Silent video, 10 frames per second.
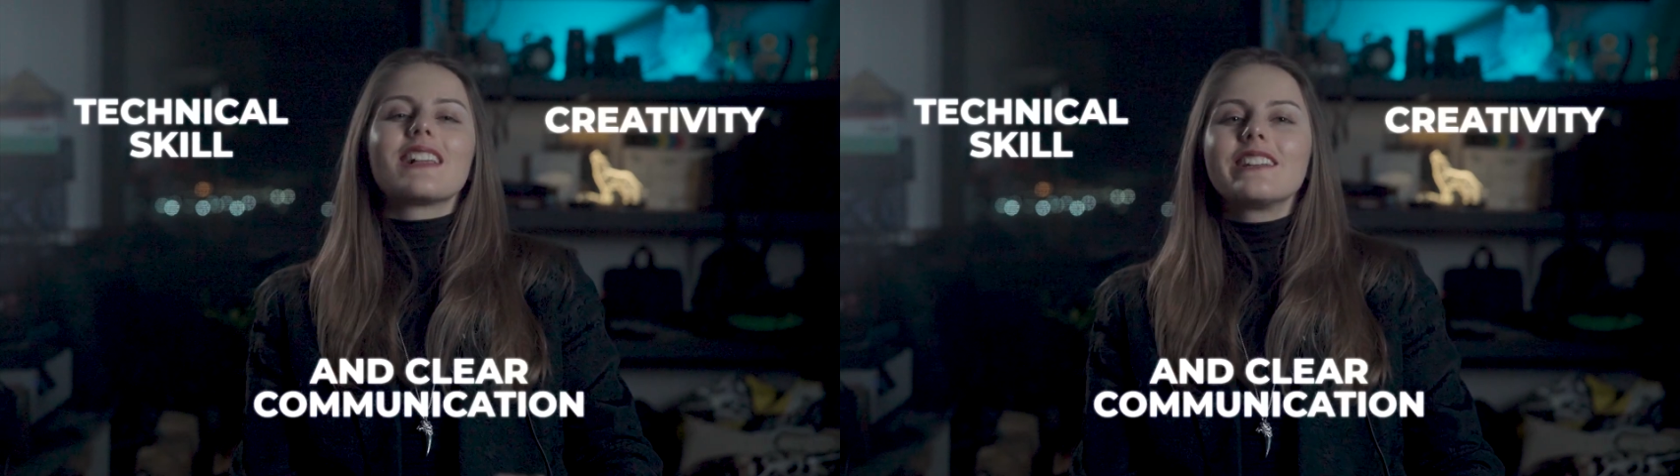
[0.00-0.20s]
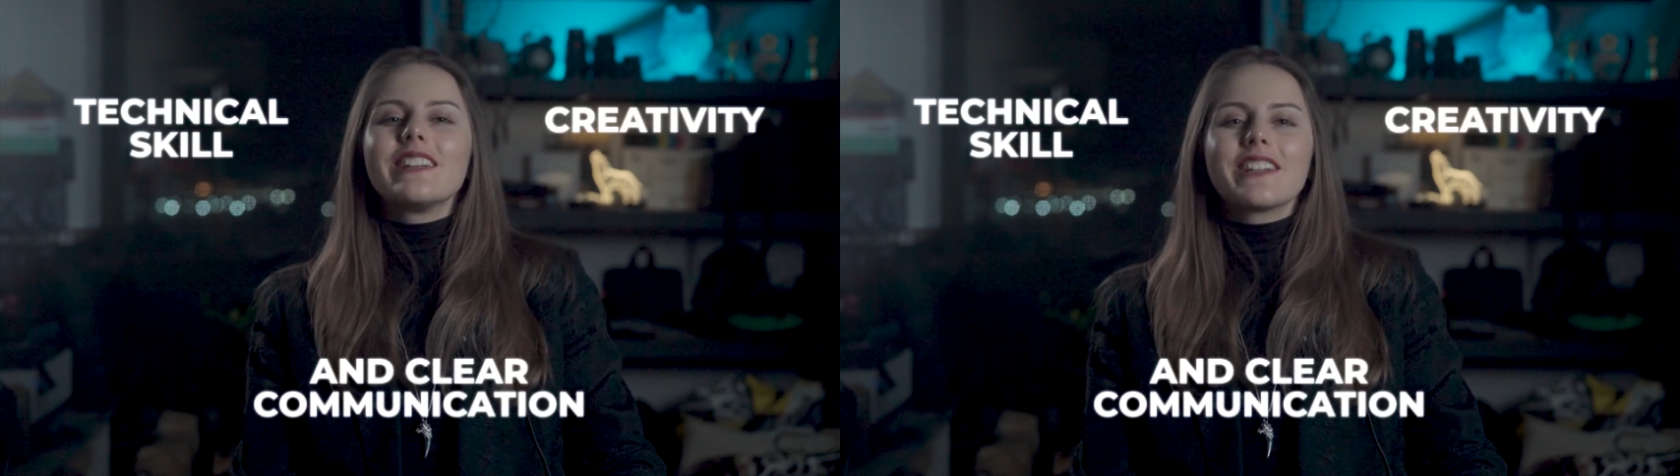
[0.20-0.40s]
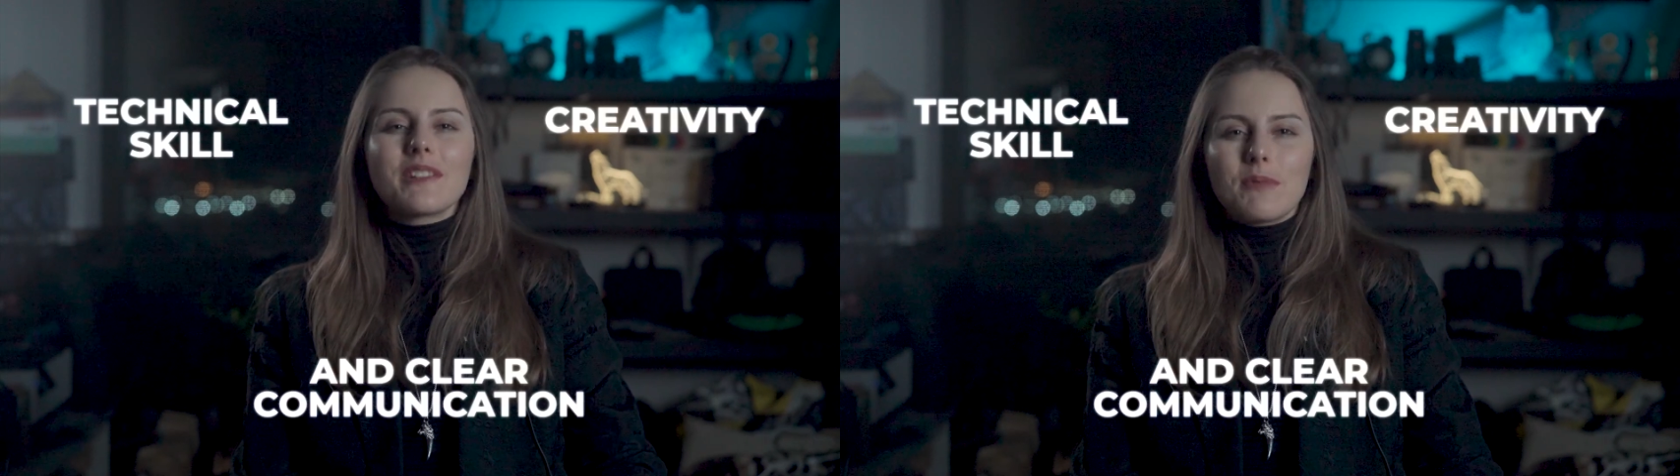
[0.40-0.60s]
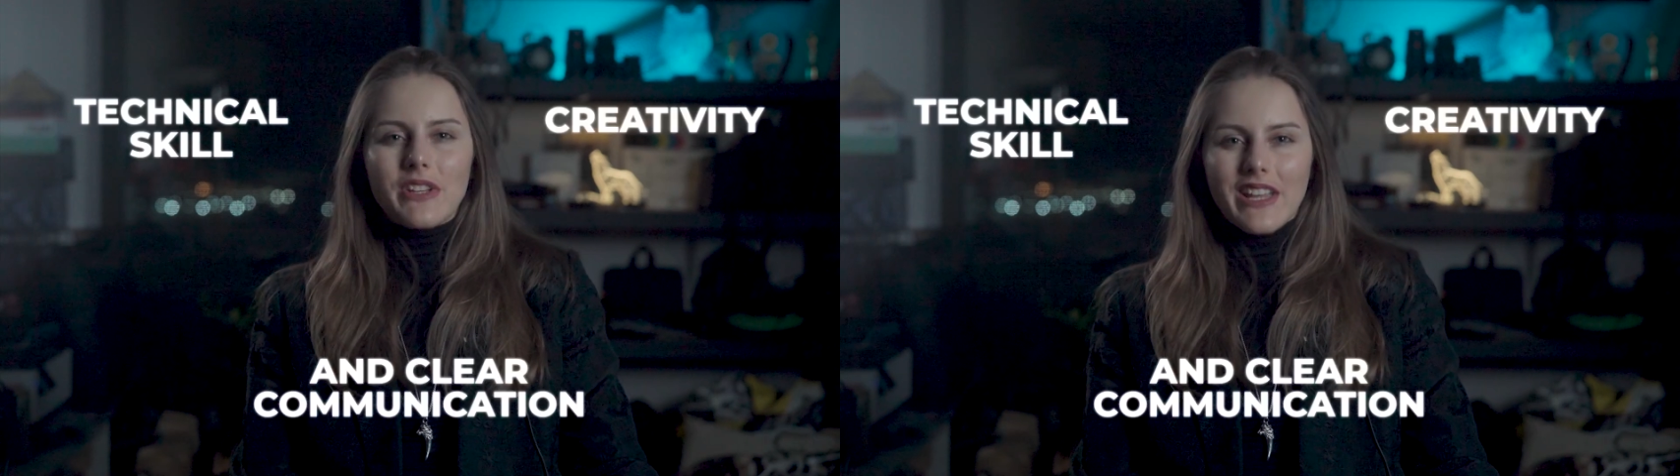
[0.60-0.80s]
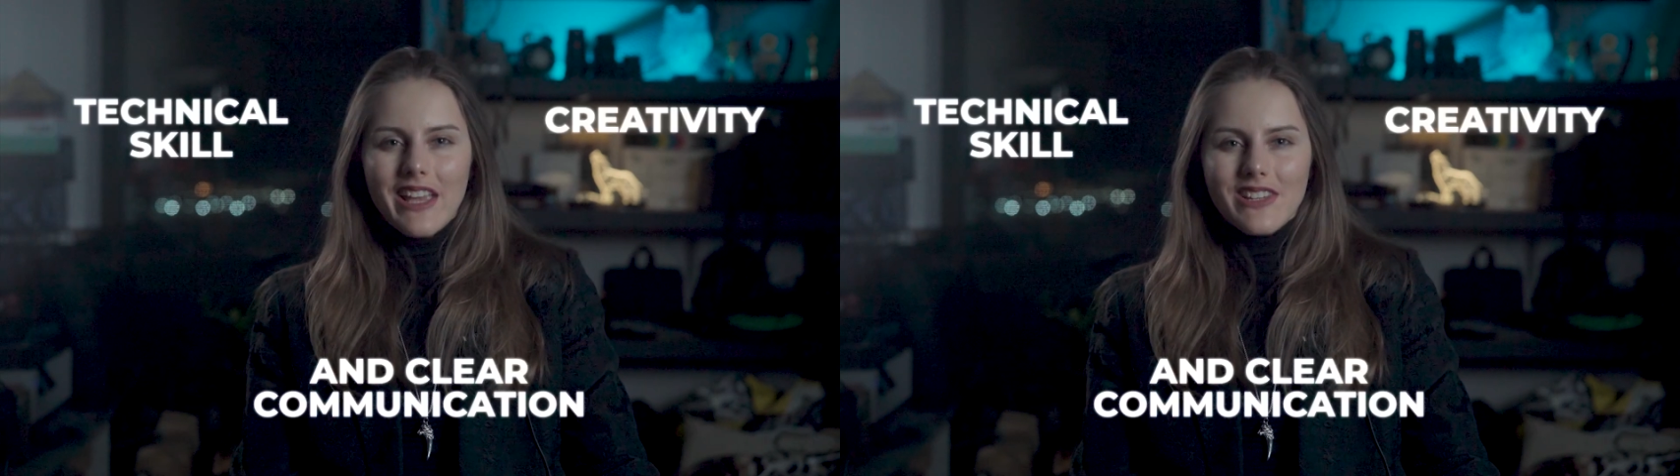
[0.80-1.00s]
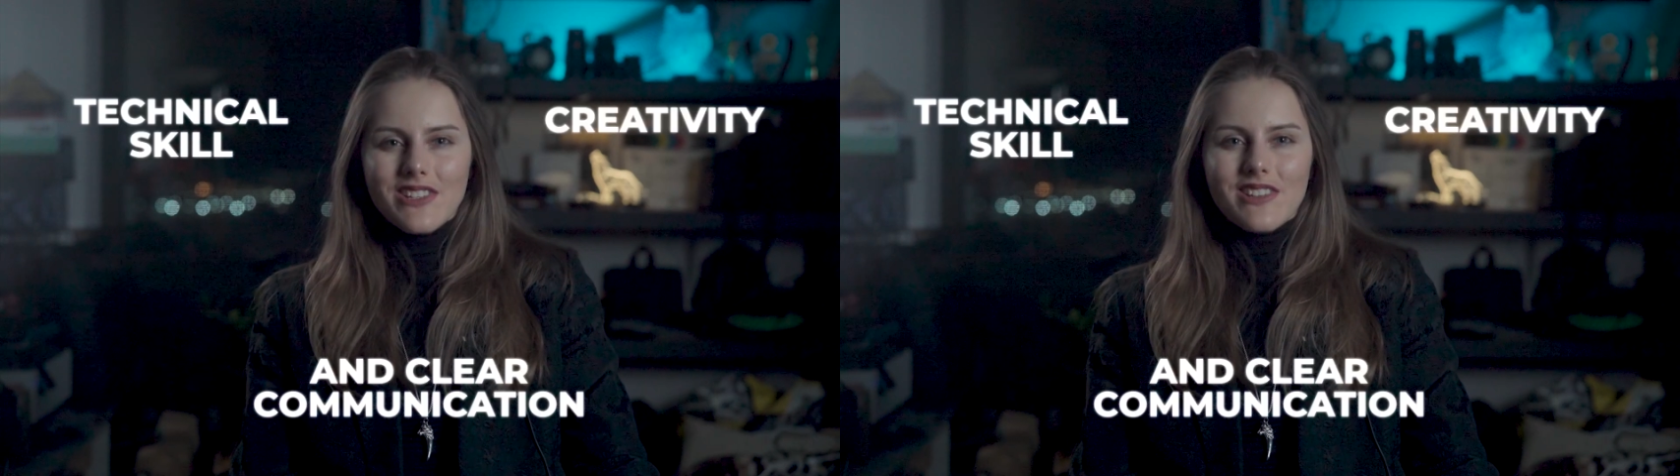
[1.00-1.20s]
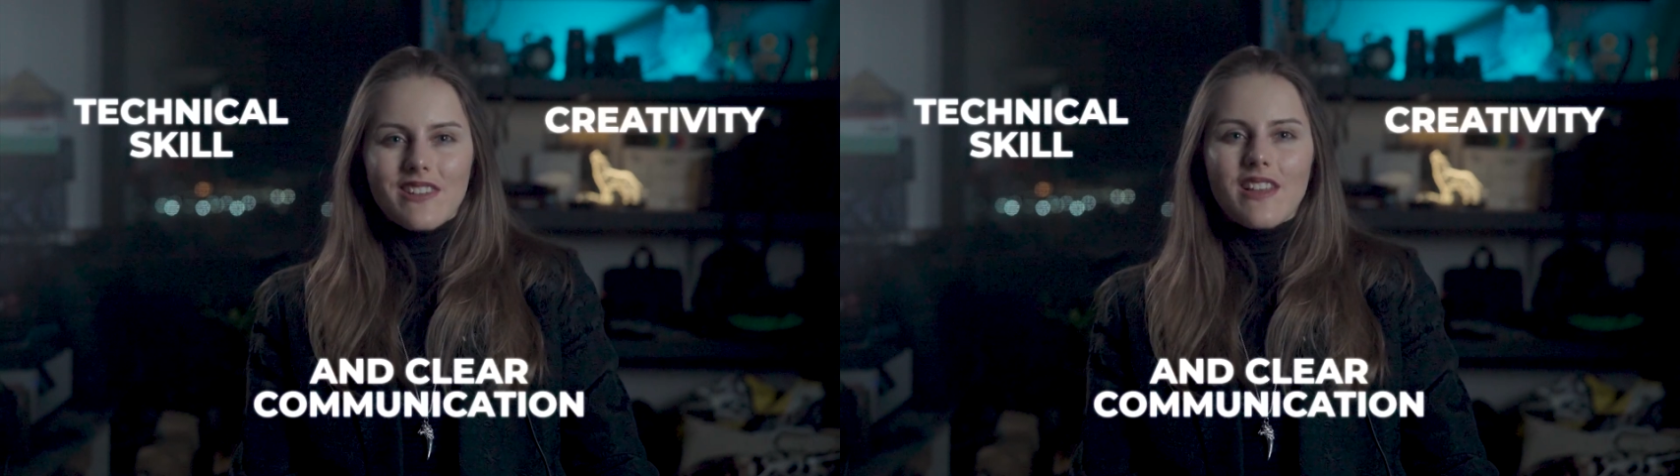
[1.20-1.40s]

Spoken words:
clear communication.